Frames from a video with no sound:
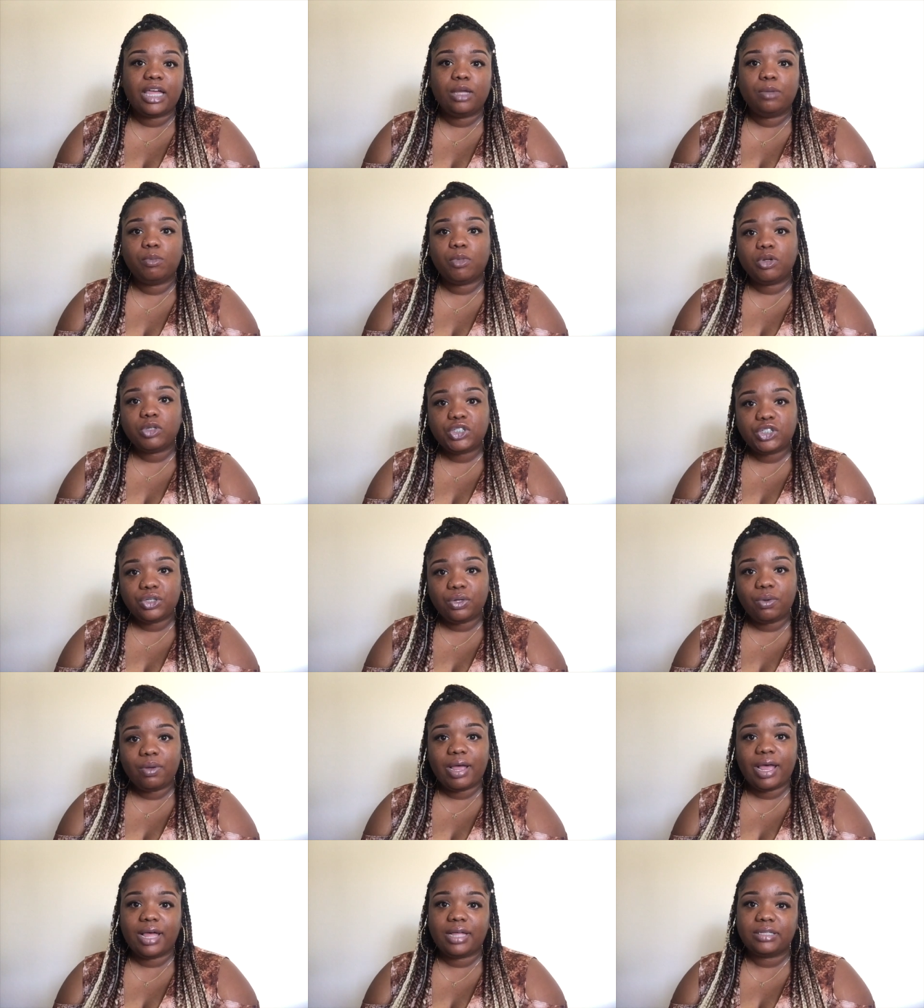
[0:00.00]

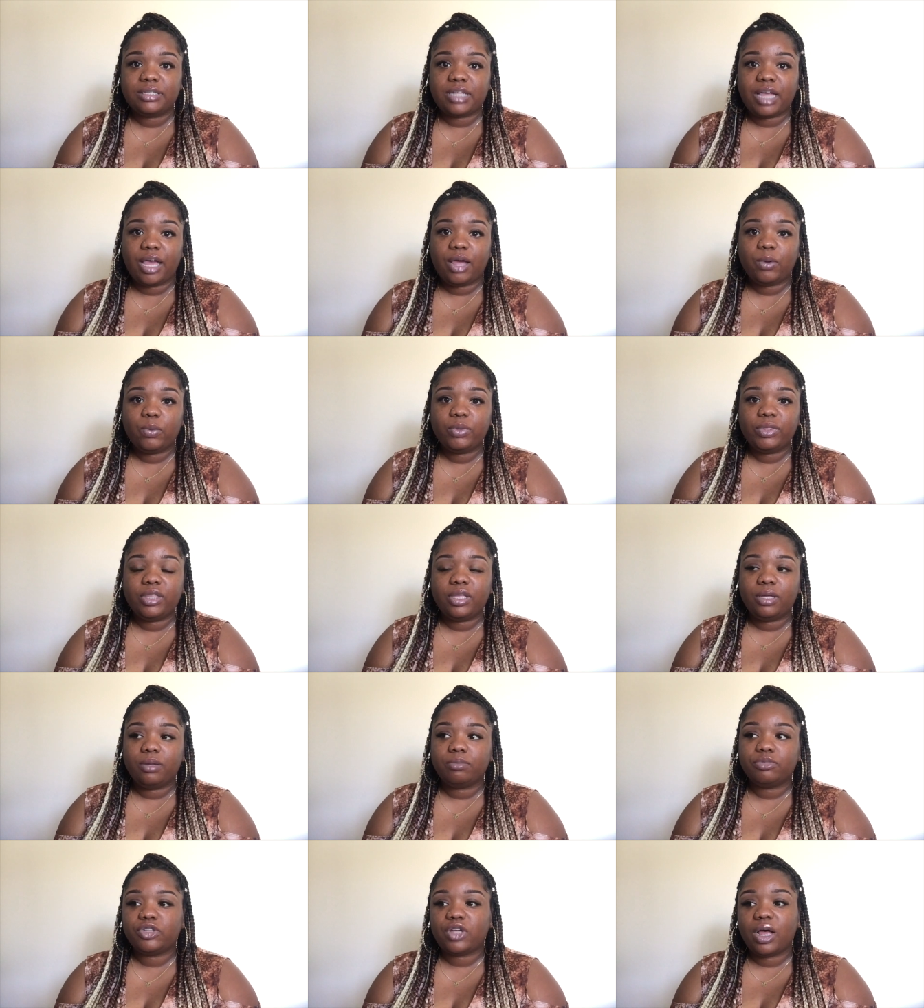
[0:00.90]
emotional contact with
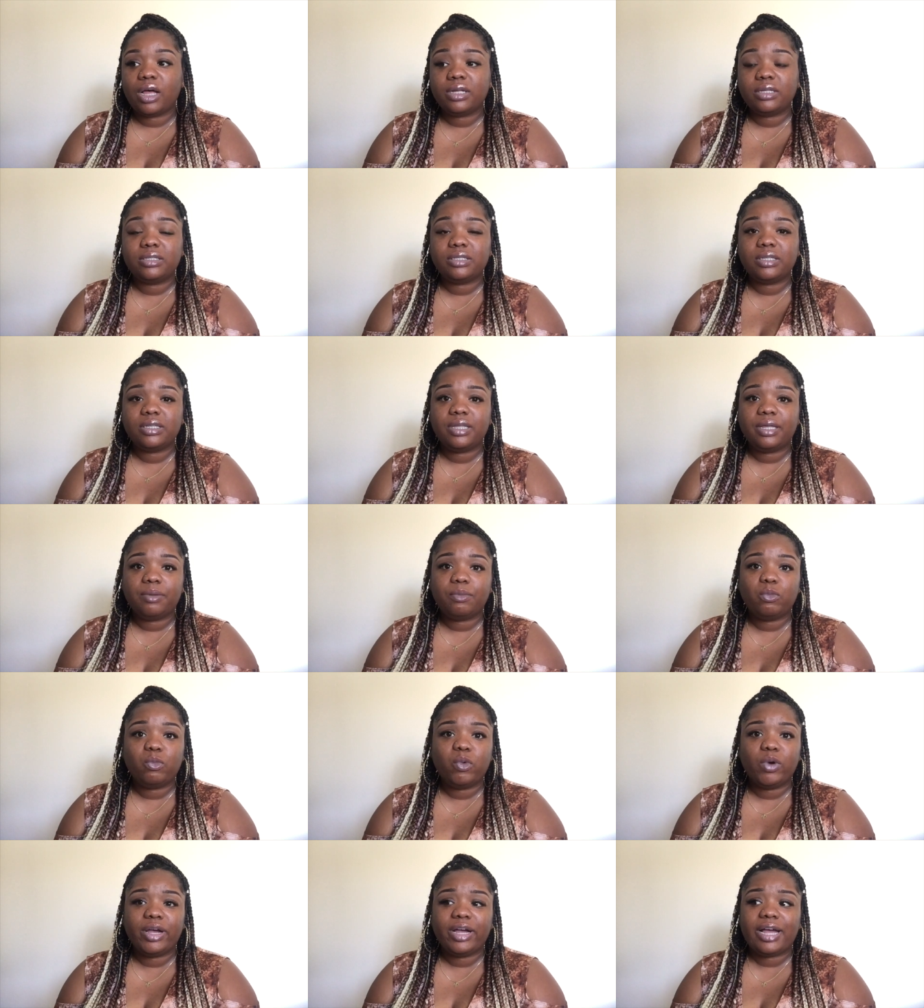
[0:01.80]
them, talking to them,
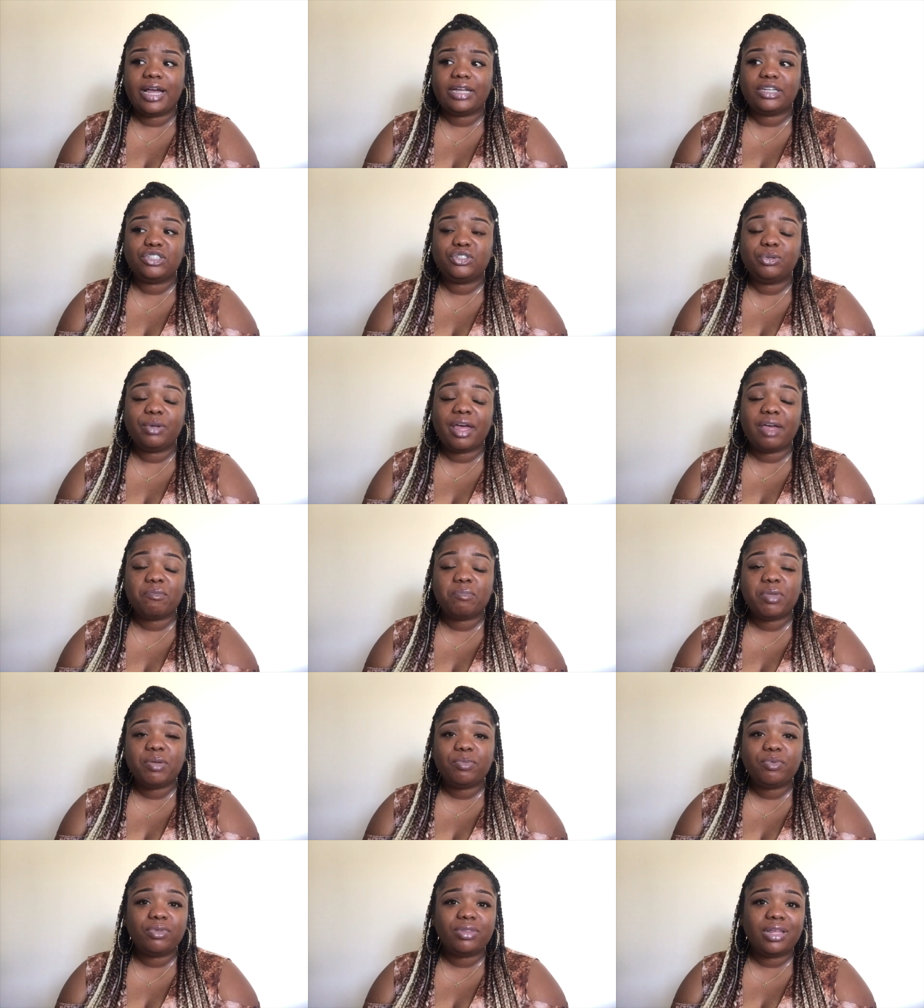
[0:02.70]
whereas you have
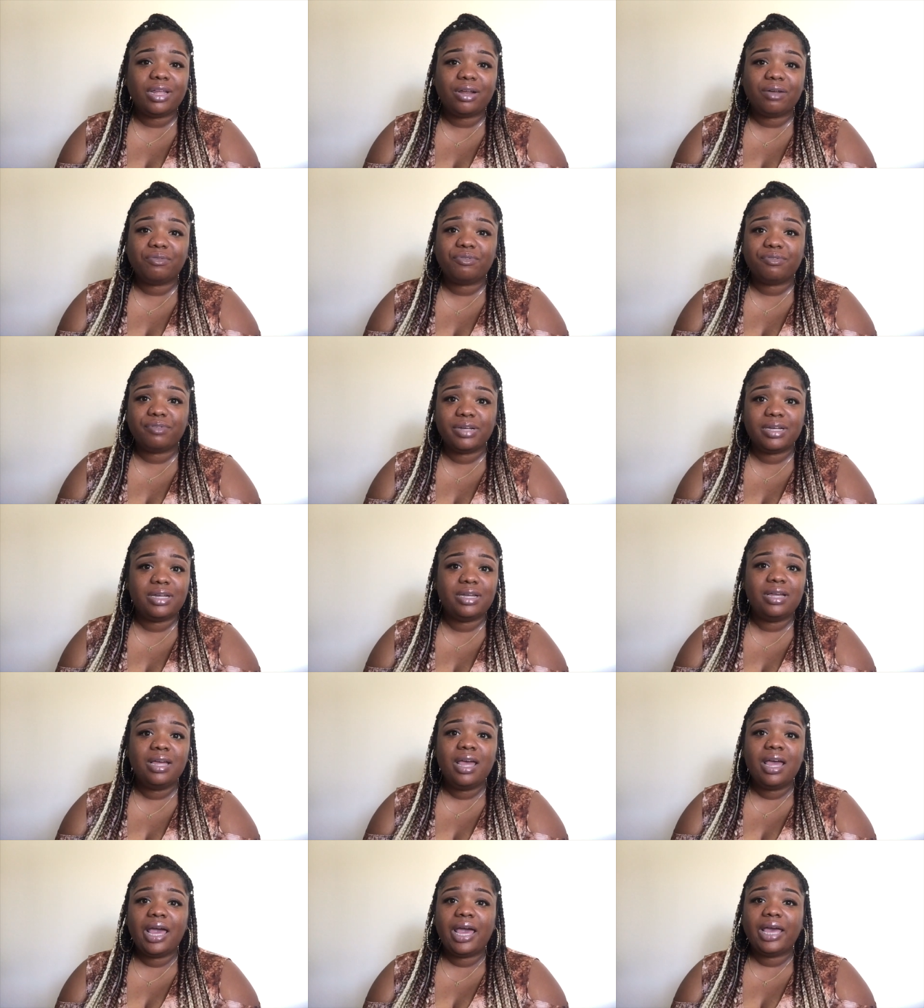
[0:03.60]
people that are free
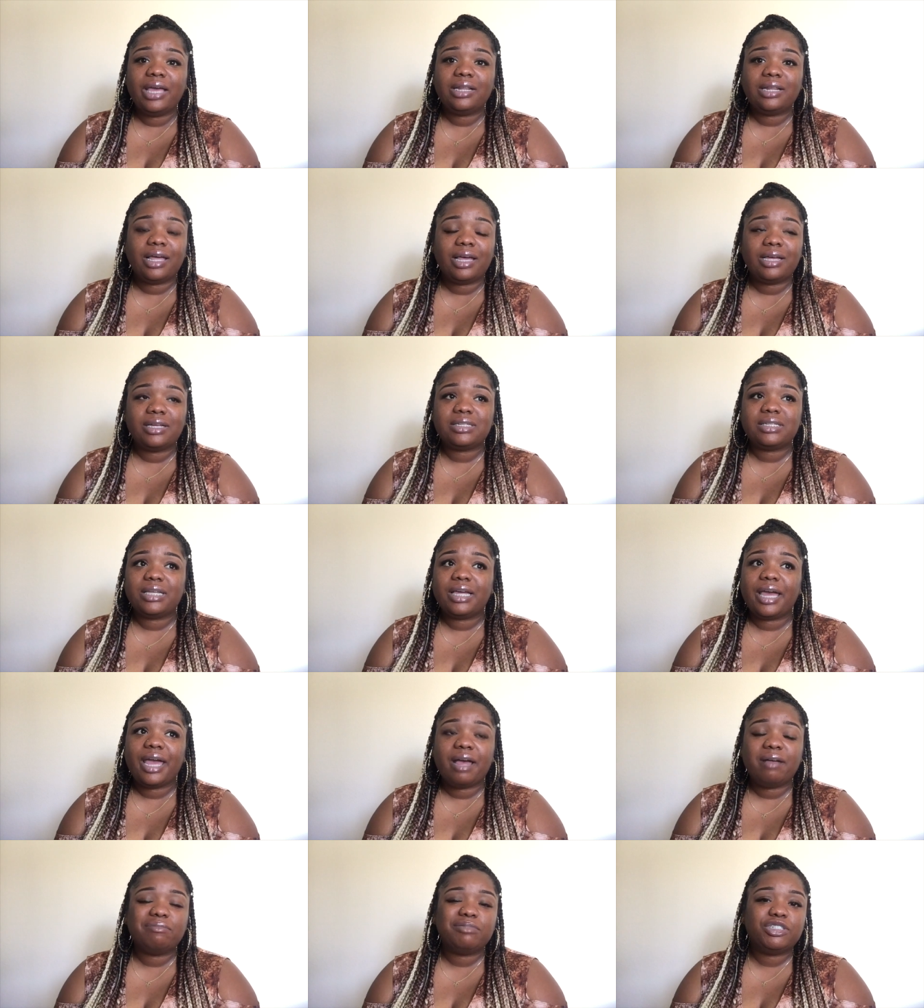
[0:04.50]
and, like I said,
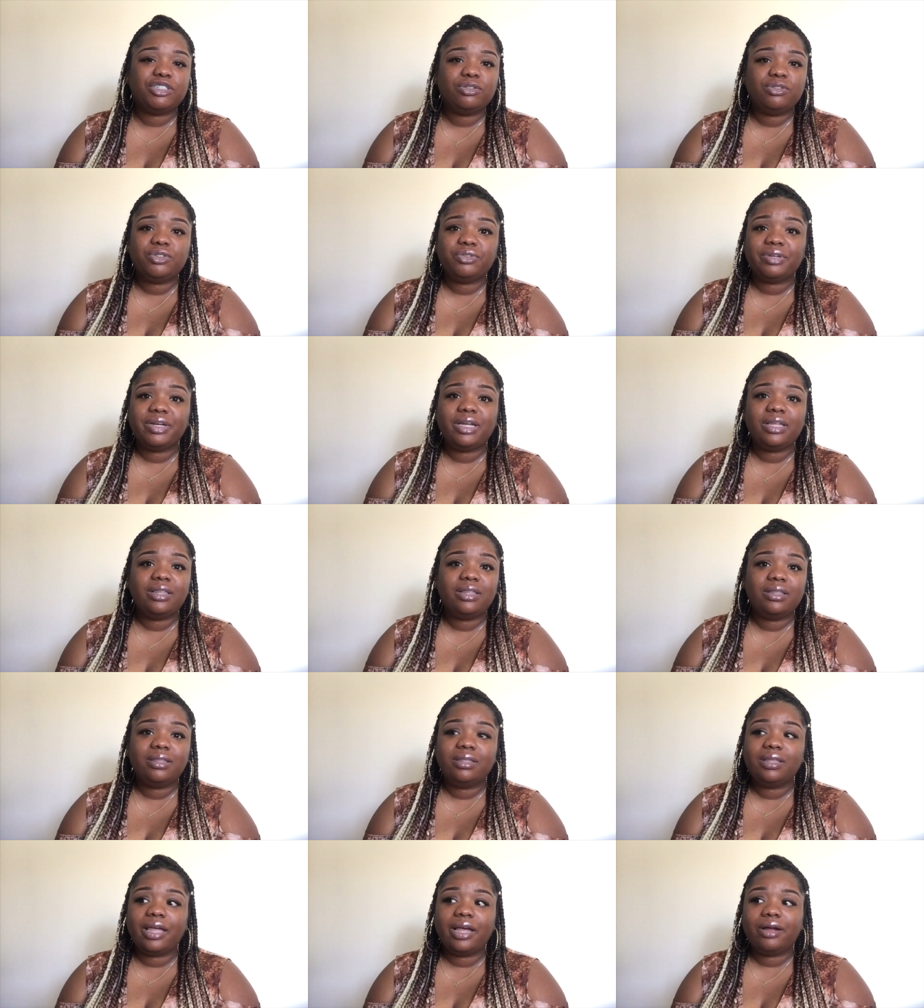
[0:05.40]
have children and
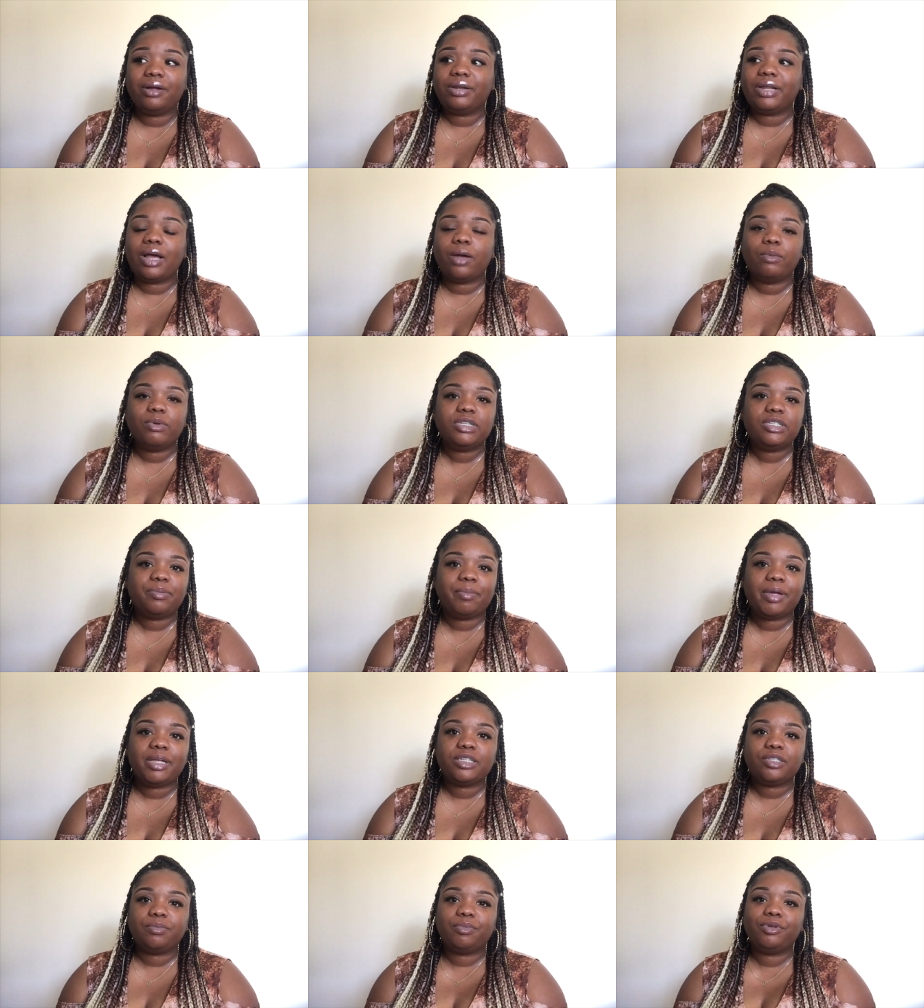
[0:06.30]
they're not
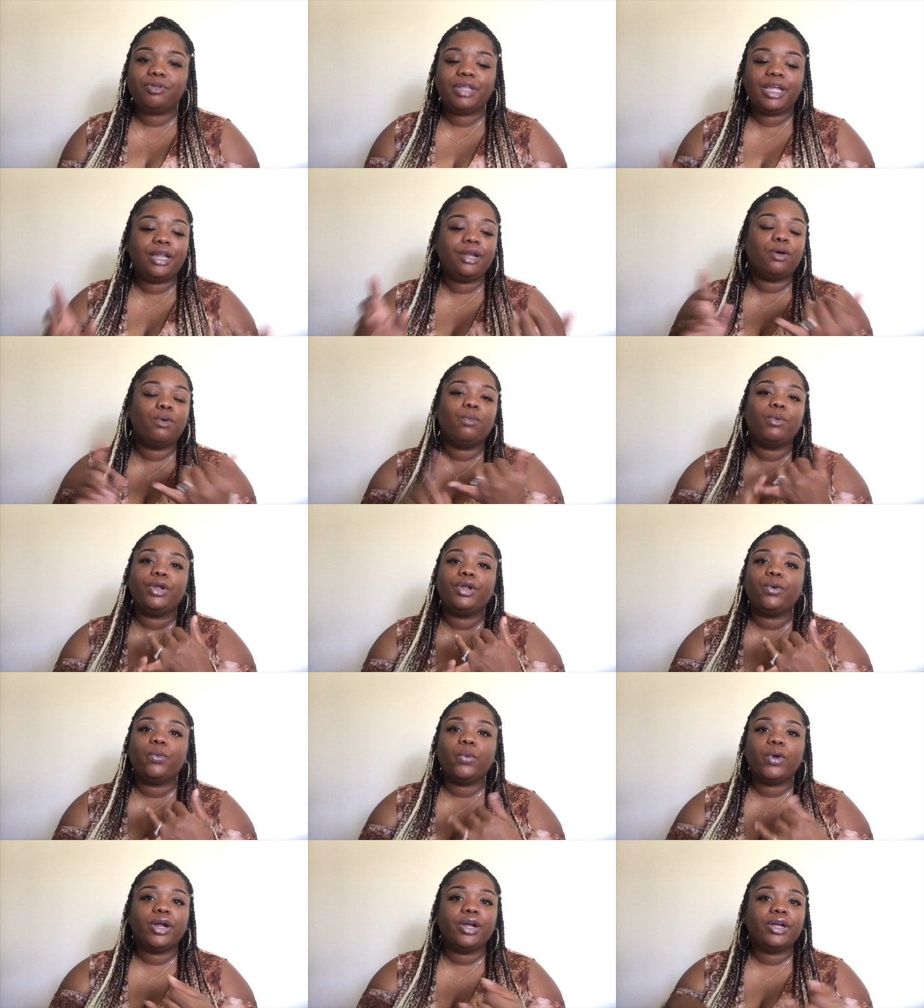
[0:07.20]
responsible. They don't want to
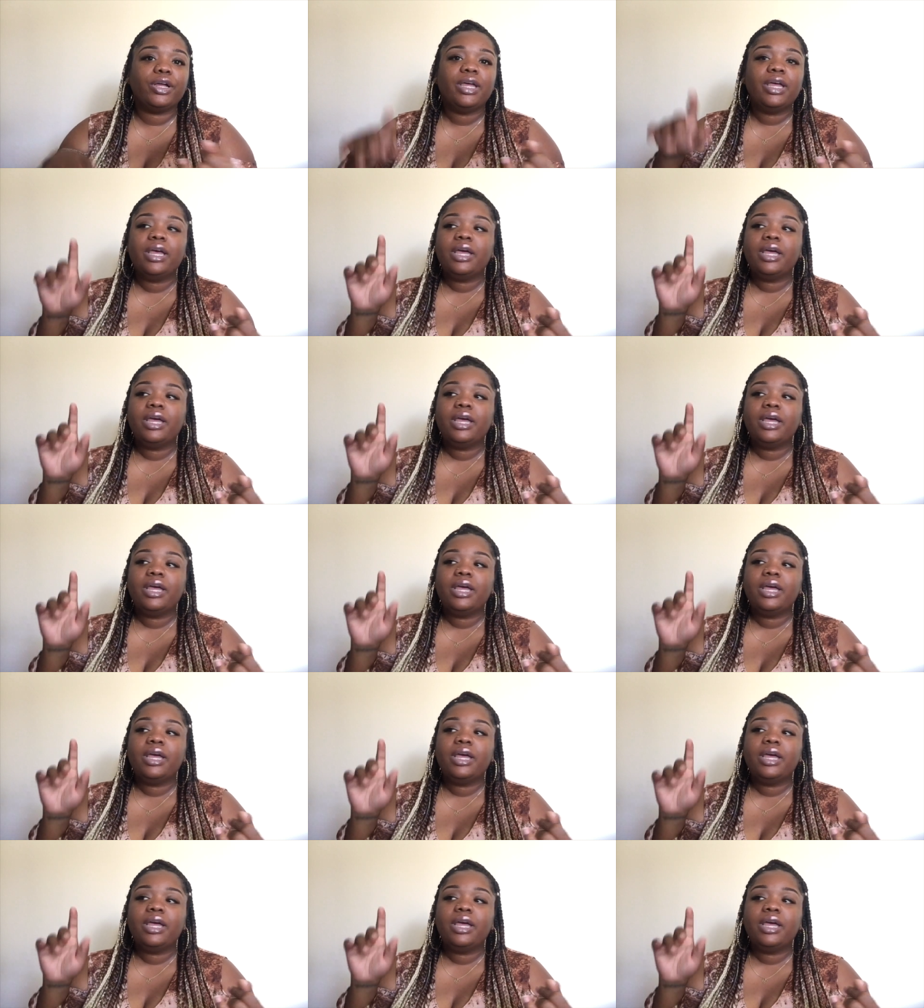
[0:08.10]
work.